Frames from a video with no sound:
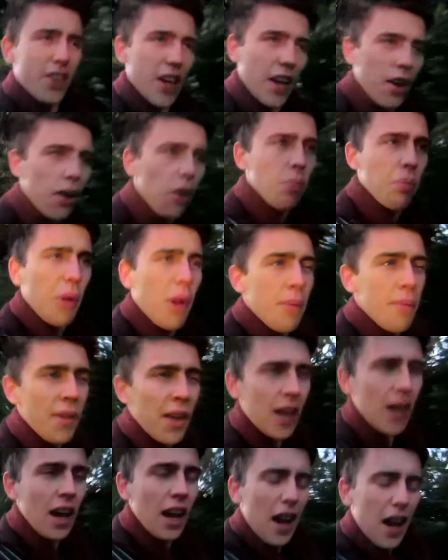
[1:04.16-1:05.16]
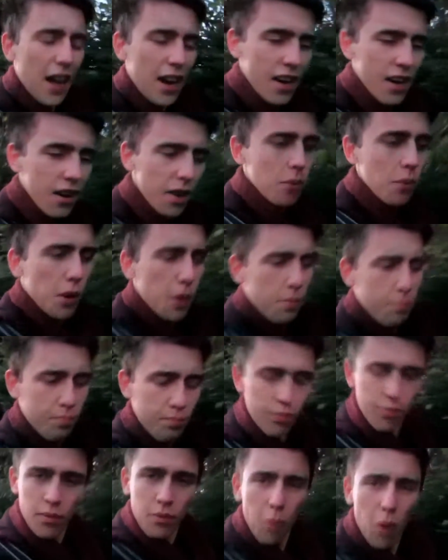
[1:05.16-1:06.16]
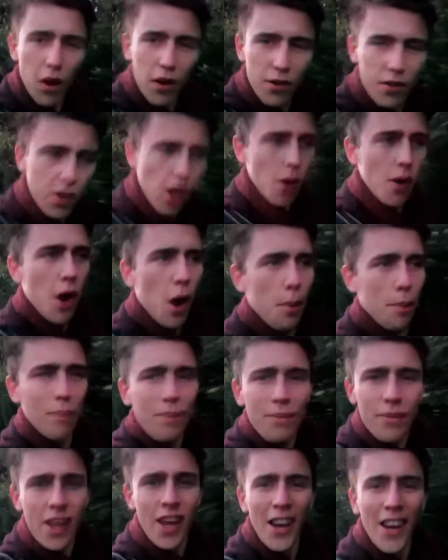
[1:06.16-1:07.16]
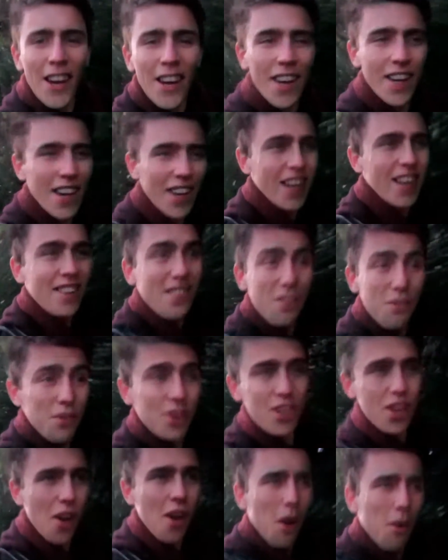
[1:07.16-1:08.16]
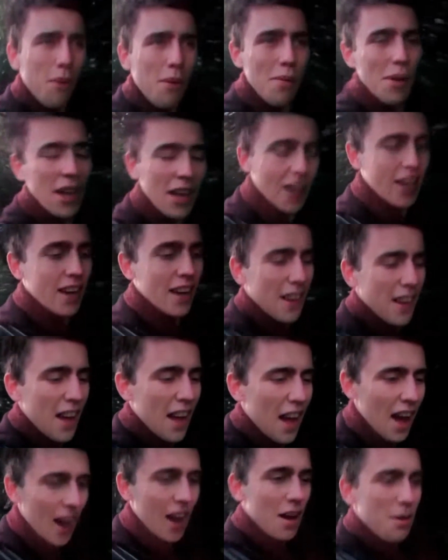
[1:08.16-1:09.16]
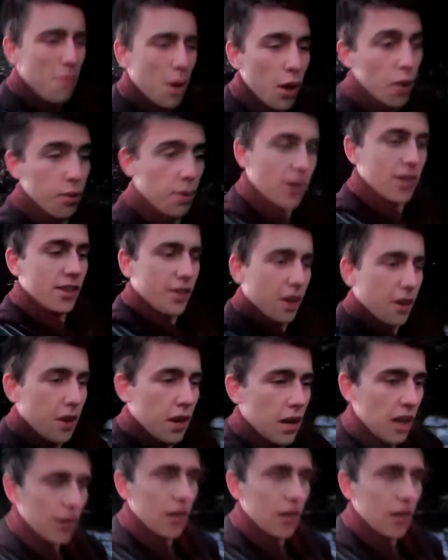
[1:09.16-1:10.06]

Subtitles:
to get up. And I don't know what's going on. I don't know what's going on with me. Otherwise though,